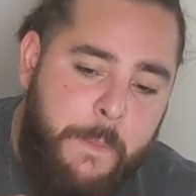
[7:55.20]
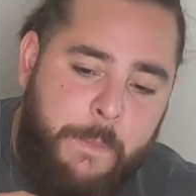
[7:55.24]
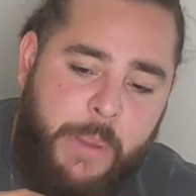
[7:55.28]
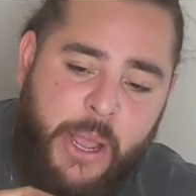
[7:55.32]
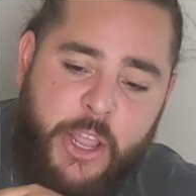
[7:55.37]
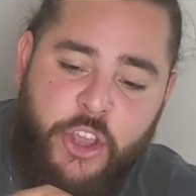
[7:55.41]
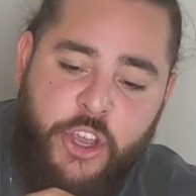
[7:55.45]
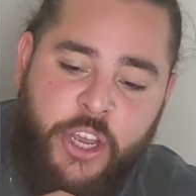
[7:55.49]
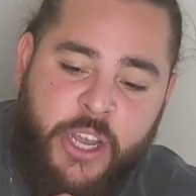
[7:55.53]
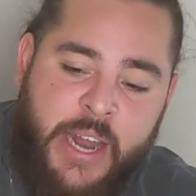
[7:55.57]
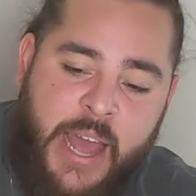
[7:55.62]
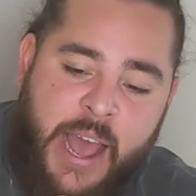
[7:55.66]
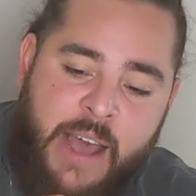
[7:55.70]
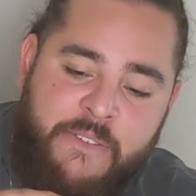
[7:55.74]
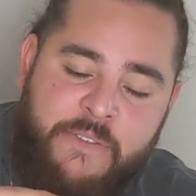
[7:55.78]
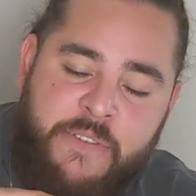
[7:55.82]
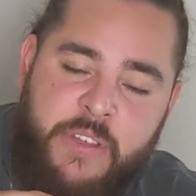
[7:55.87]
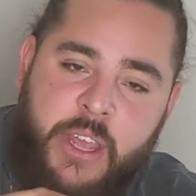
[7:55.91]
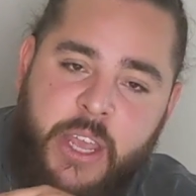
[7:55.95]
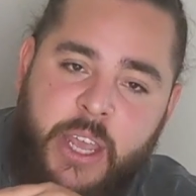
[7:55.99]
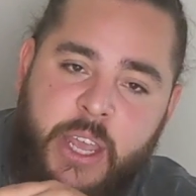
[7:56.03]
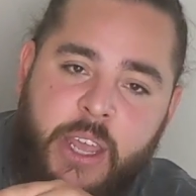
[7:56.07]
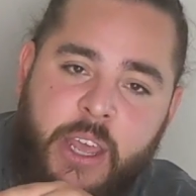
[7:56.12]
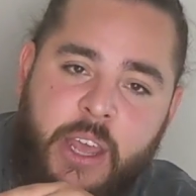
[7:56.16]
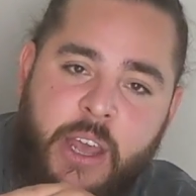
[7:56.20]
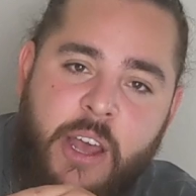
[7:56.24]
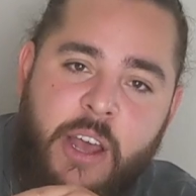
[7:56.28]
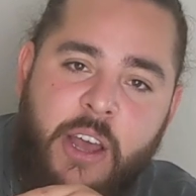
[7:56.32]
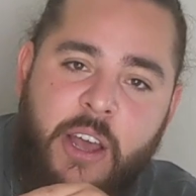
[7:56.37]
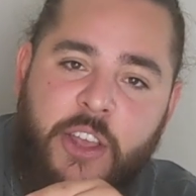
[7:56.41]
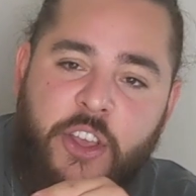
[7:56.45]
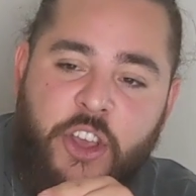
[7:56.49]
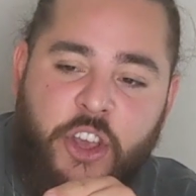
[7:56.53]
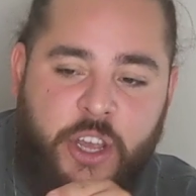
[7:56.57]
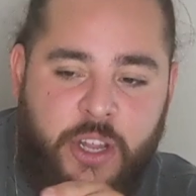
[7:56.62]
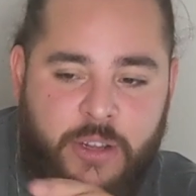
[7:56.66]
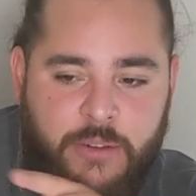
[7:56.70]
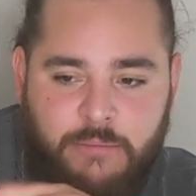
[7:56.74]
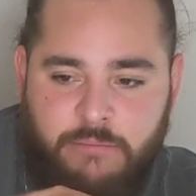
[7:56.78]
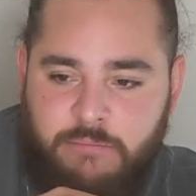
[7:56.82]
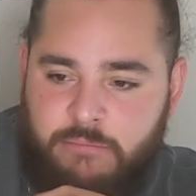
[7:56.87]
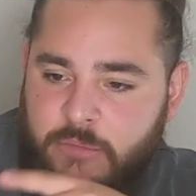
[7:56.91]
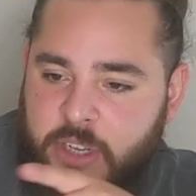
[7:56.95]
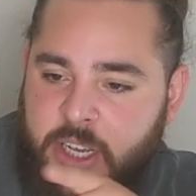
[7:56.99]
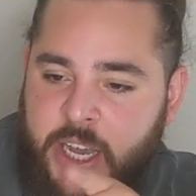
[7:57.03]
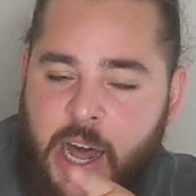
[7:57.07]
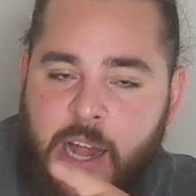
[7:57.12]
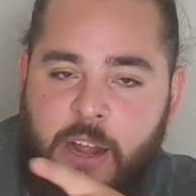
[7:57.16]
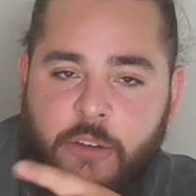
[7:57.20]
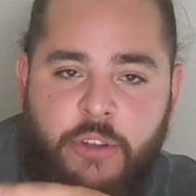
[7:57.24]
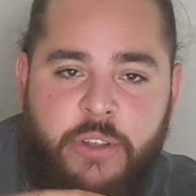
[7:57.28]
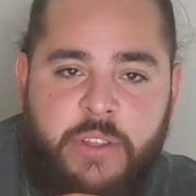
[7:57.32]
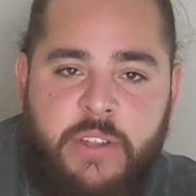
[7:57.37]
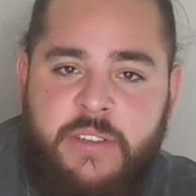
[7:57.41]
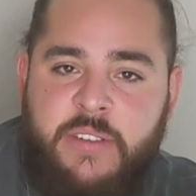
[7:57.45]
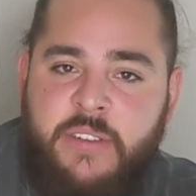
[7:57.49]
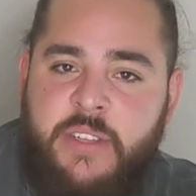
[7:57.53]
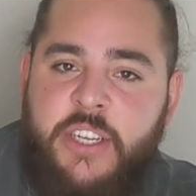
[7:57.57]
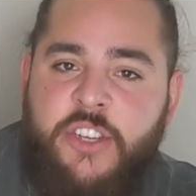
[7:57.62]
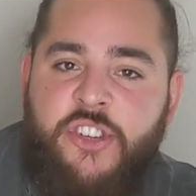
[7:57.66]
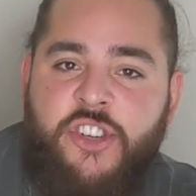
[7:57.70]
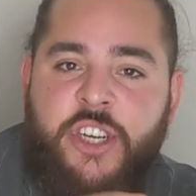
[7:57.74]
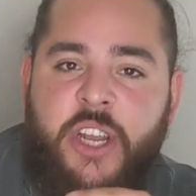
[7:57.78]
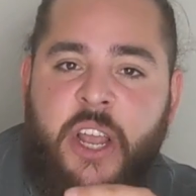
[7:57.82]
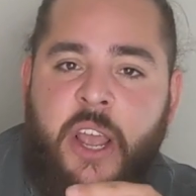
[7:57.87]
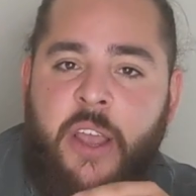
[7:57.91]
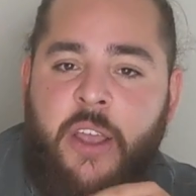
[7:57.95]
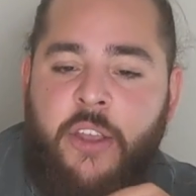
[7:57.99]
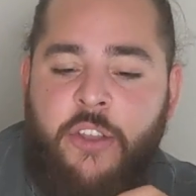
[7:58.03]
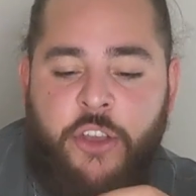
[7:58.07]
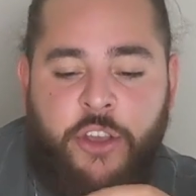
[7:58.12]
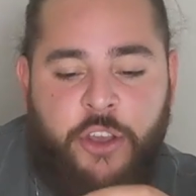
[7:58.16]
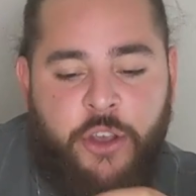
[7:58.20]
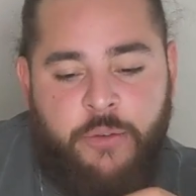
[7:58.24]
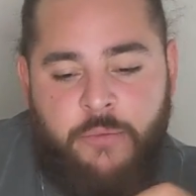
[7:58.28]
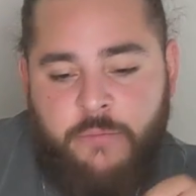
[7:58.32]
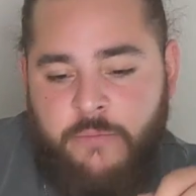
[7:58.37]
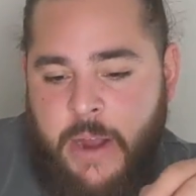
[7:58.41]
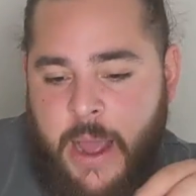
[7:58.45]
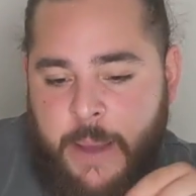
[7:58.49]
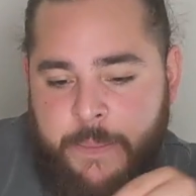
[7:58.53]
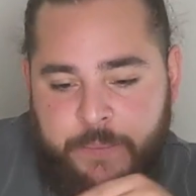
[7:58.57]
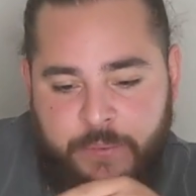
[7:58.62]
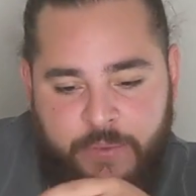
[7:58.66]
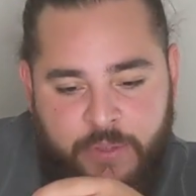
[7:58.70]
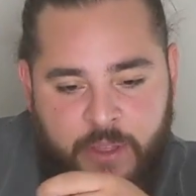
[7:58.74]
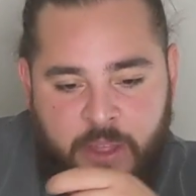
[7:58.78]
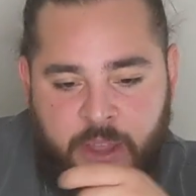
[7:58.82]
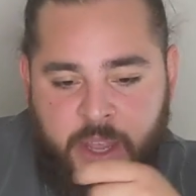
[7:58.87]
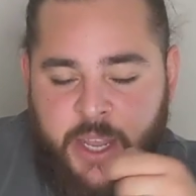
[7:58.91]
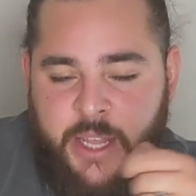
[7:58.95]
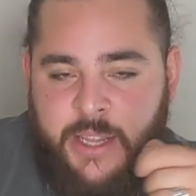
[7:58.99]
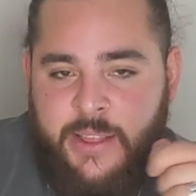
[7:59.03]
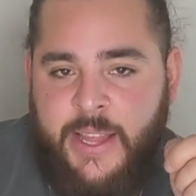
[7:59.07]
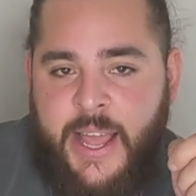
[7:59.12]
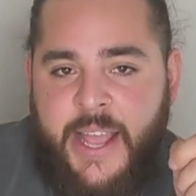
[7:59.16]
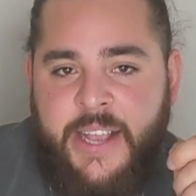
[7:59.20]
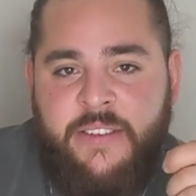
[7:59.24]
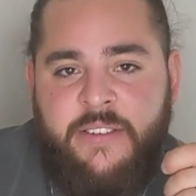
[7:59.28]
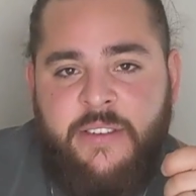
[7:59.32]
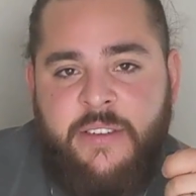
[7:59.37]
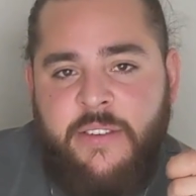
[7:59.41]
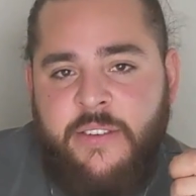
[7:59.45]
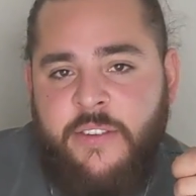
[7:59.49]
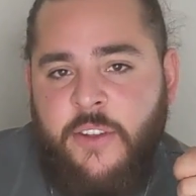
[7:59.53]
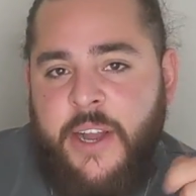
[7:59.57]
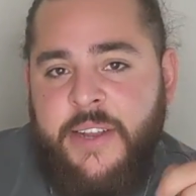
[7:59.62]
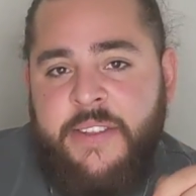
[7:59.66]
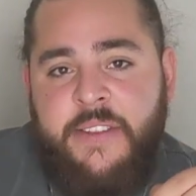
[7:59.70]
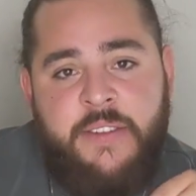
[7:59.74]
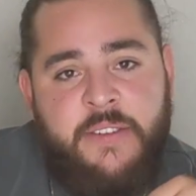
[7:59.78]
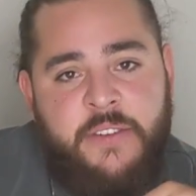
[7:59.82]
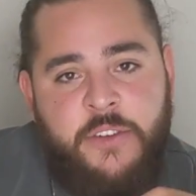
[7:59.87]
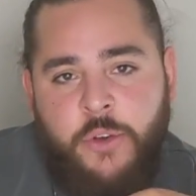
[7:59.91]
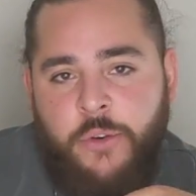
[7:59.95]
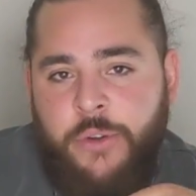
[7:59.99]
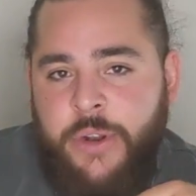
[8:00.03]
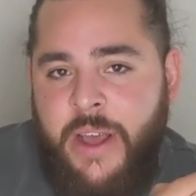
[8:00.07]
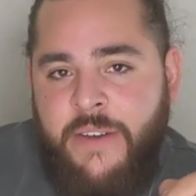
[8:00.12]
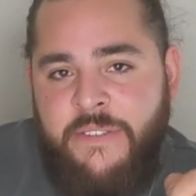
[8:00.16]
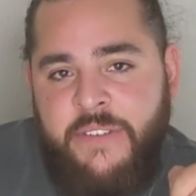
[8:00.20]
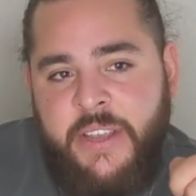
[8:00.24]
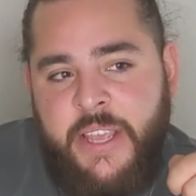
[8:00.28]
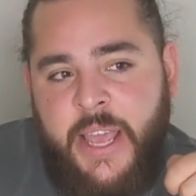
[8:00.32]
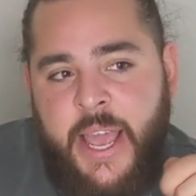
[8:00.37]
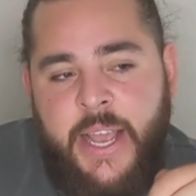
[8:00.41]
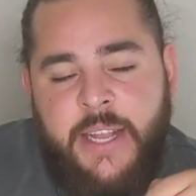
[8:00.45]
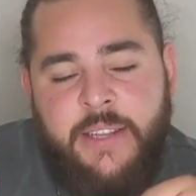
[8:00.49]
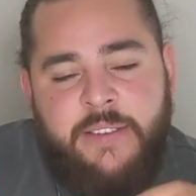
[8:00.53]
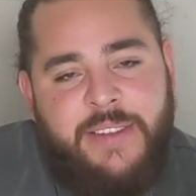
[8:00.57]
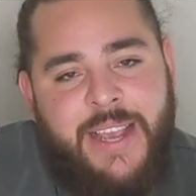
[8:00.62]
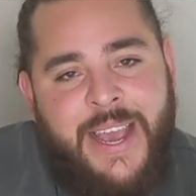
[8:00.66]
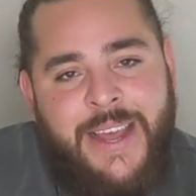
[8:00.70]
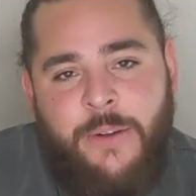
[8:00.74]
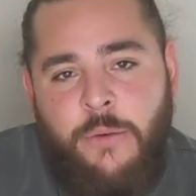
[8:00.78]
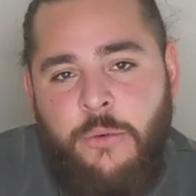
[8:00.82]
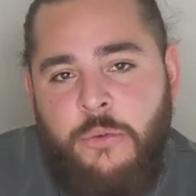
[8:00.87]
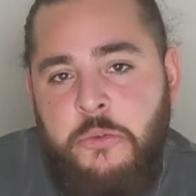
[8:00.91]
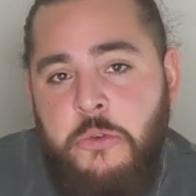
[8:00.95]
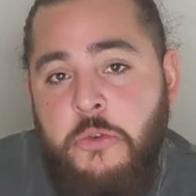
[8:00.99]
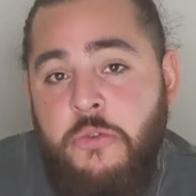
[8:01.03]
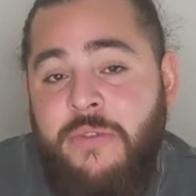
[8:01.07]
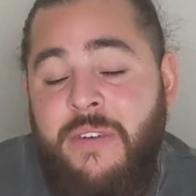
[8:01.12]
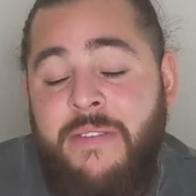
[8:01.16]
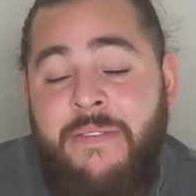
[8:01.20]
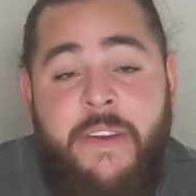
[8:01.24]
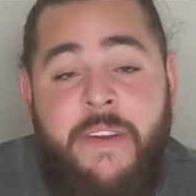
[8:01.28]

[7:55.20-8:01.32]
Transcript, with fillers: But you can have the, you can color in the stitching, you can wrap the laces like the Dior Navigates and it'll look